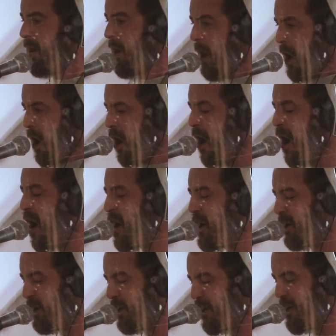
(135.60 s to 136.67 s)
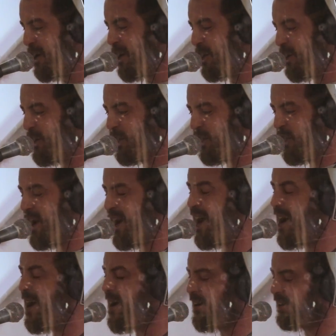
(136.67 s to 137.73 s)
is the best song ever written?
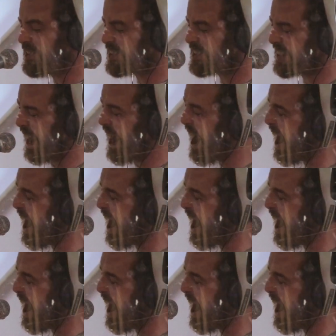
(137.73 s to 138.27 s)
And